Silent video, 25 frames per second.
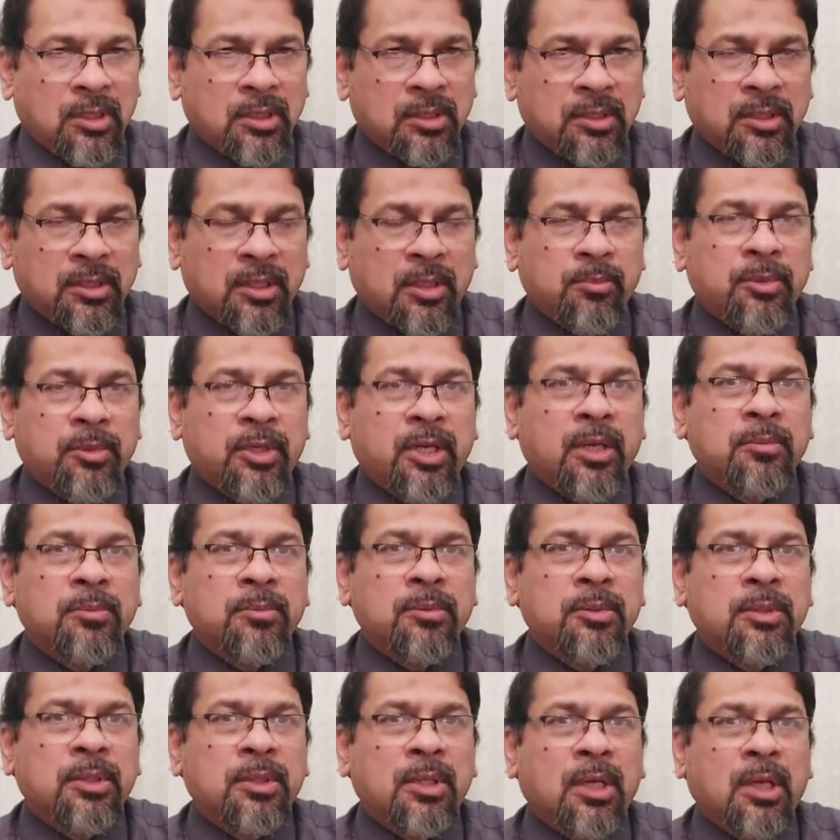
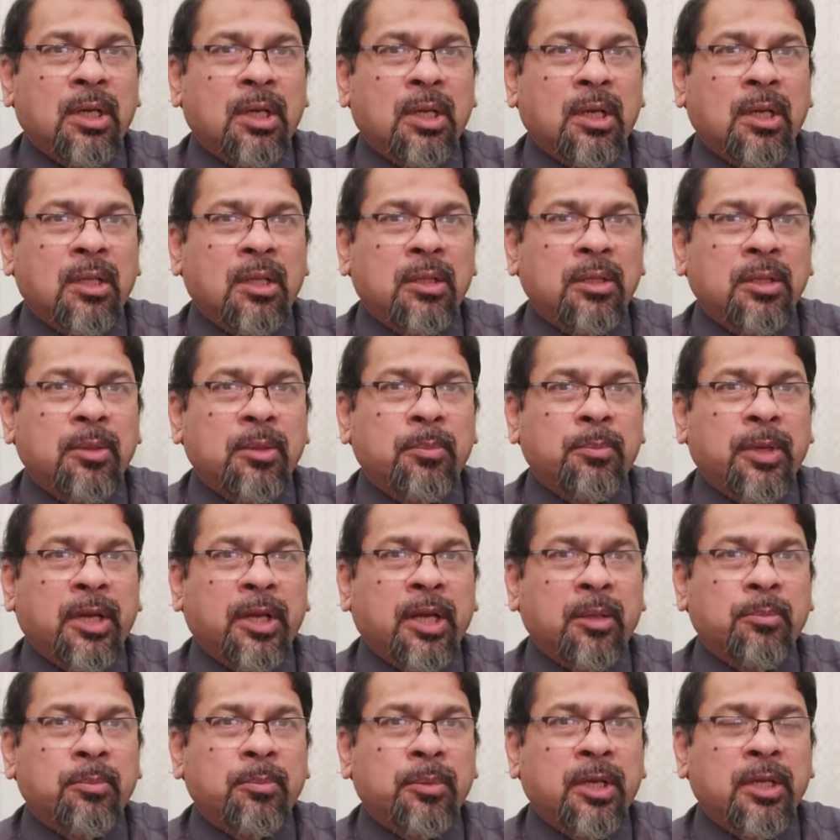Sometimes the
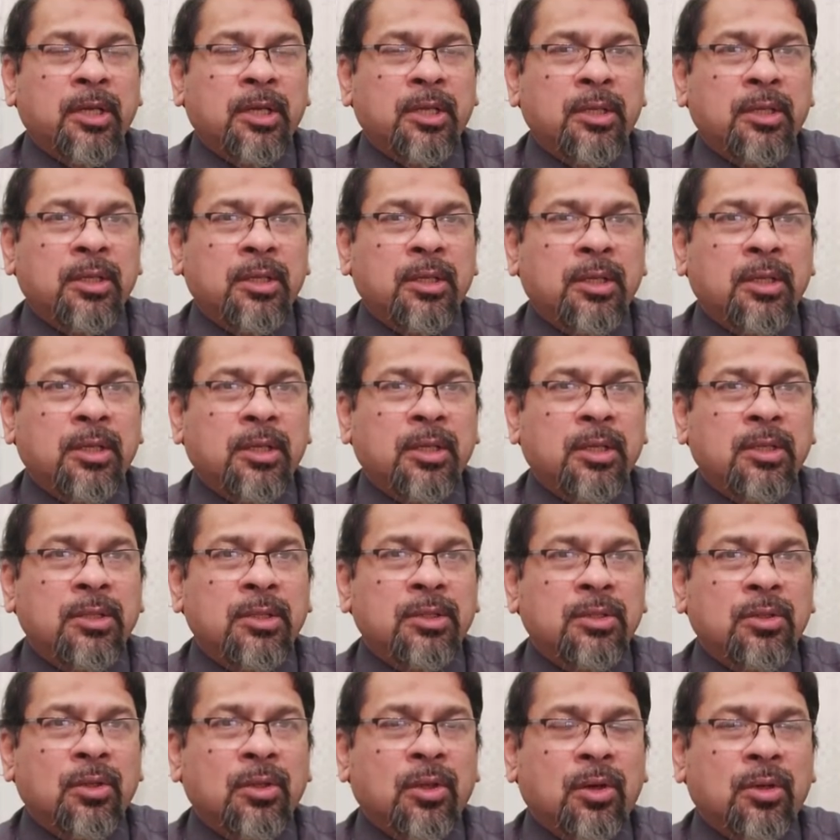back pain
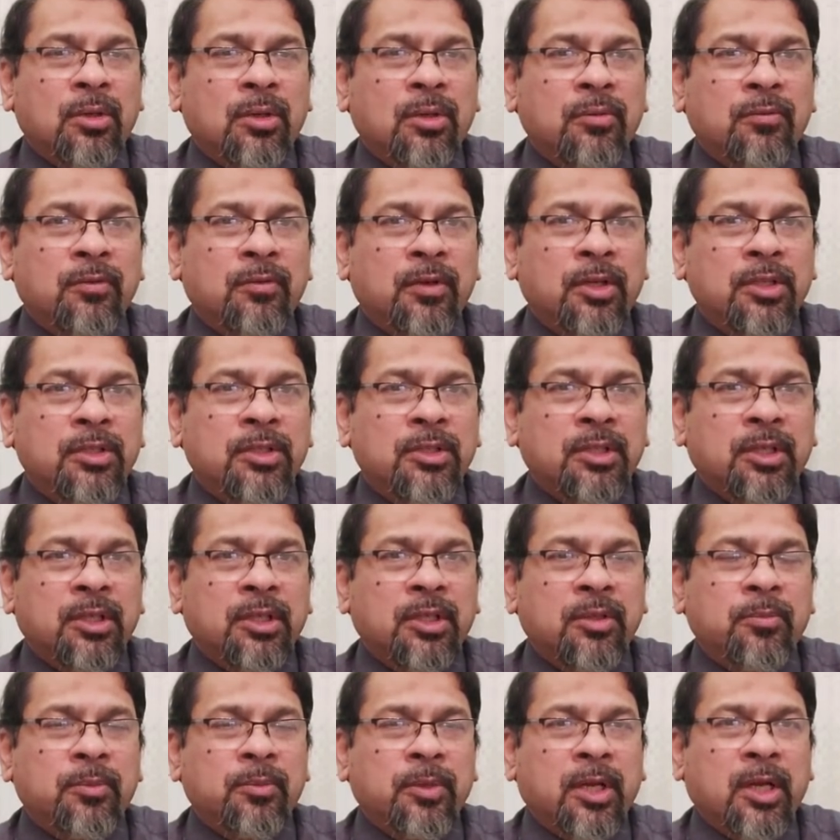is not very
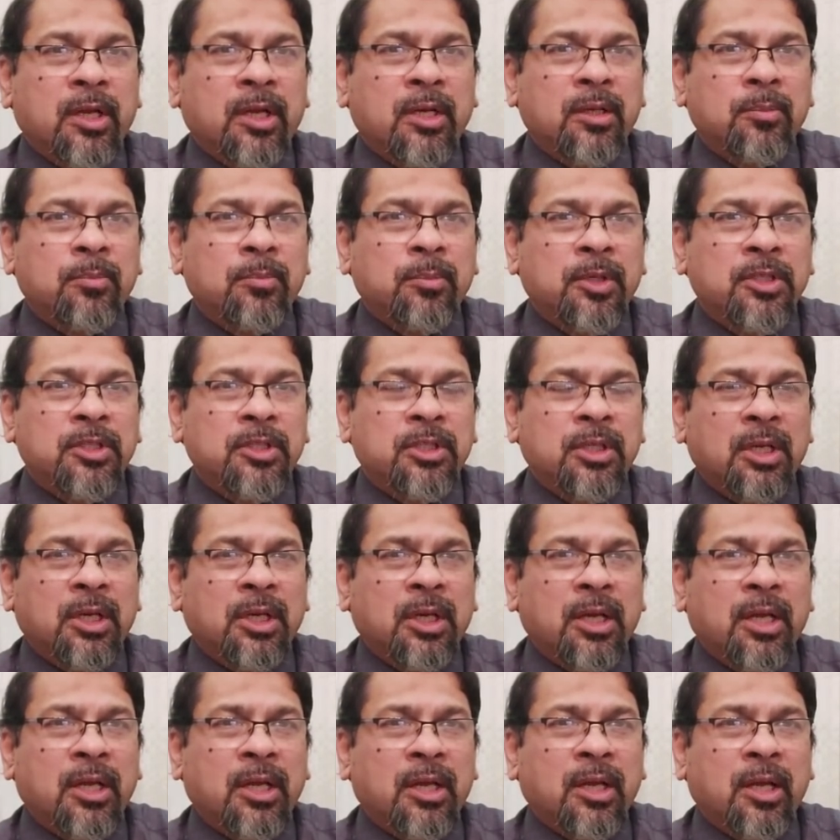significant.
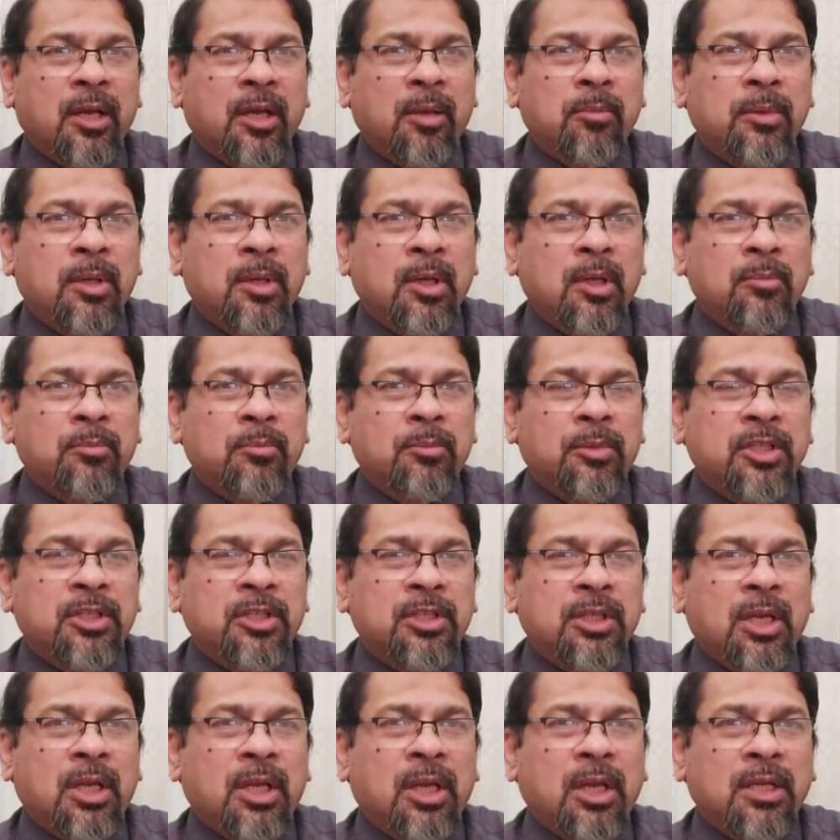Patient can have
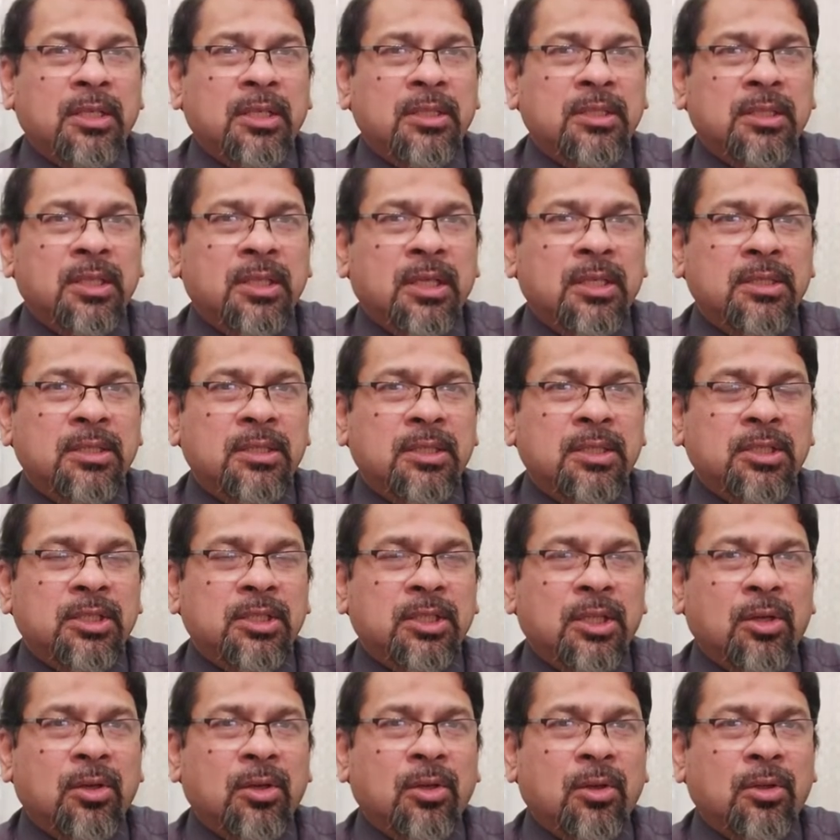pressure-like
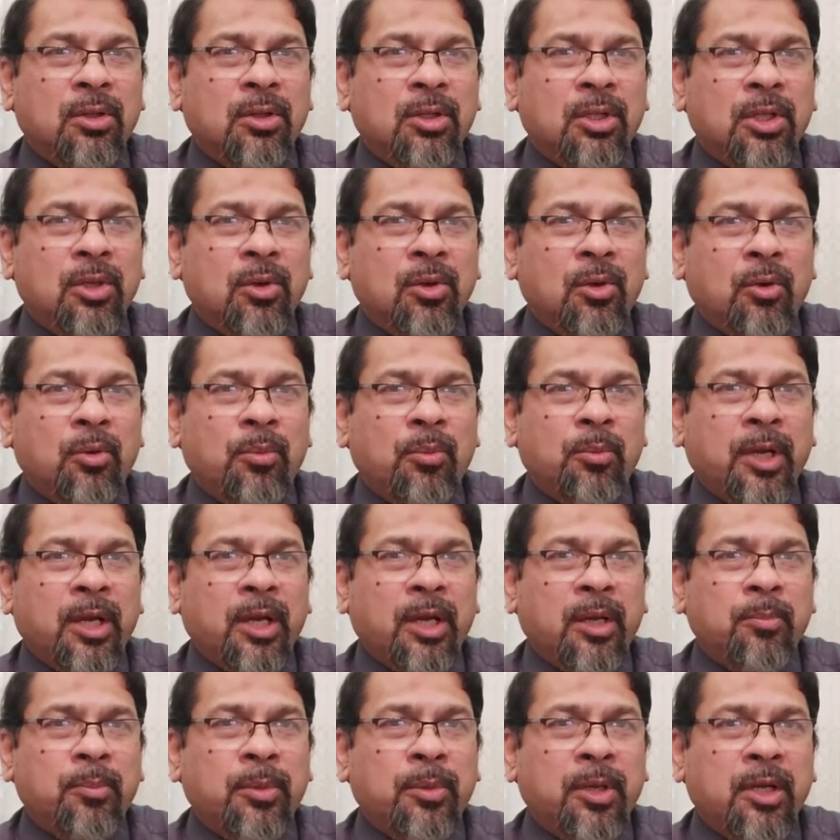sensation on the low
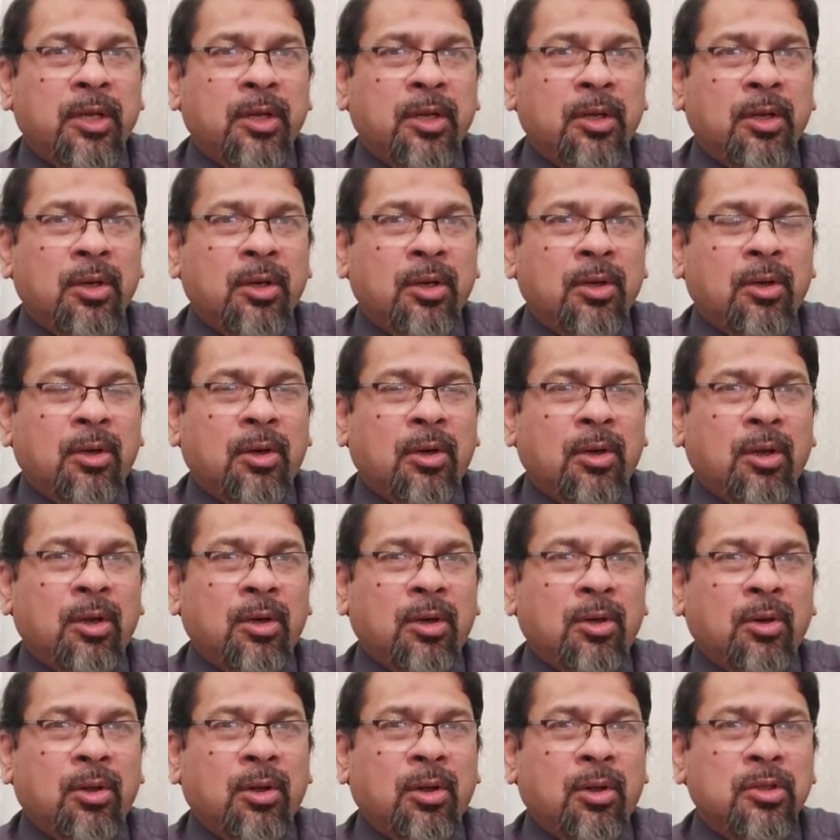back pain or
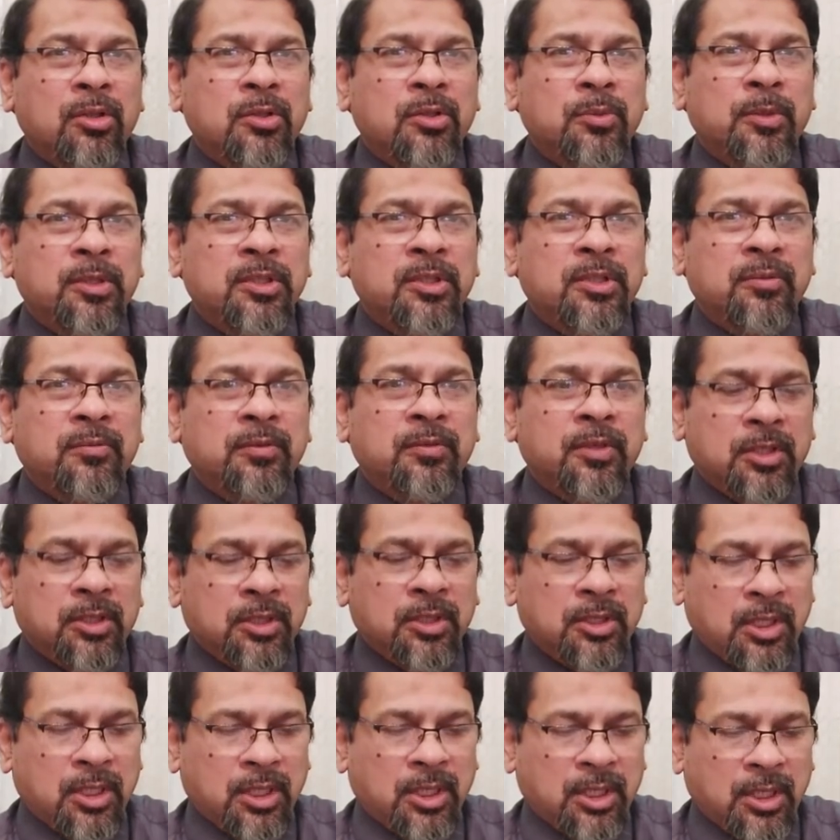
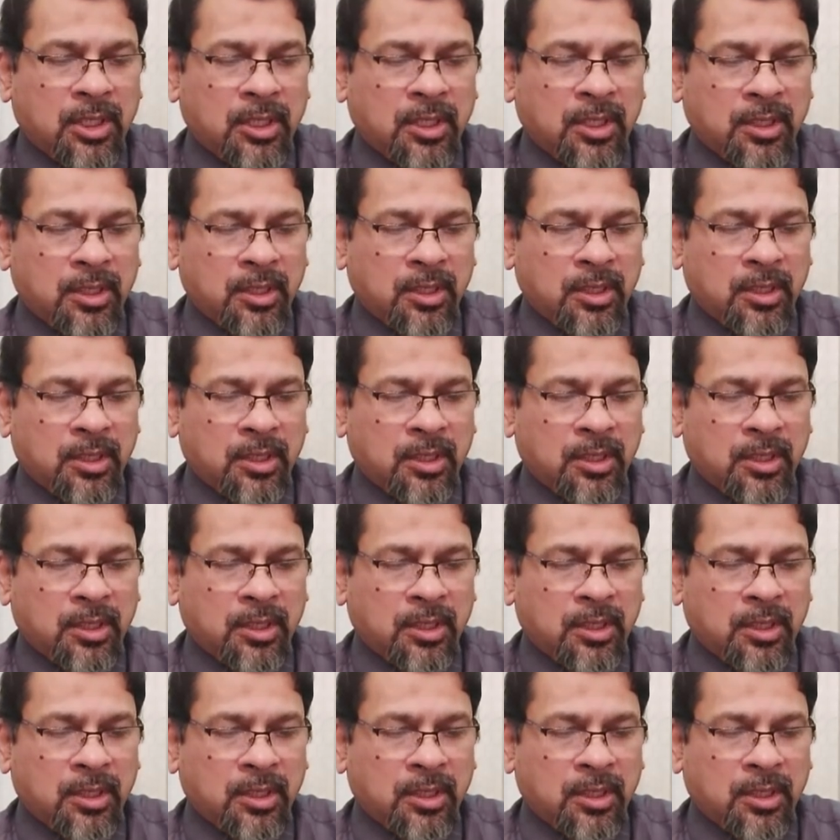non-specific tingling.